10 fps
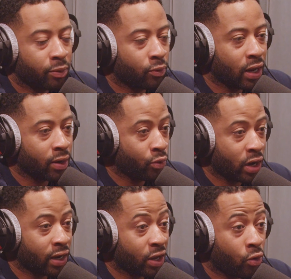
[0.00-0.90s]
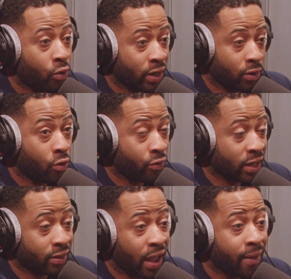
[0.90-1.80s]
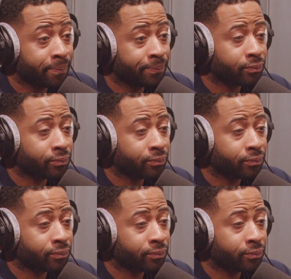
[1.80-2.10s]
I mean we're near, we're nearly already already there.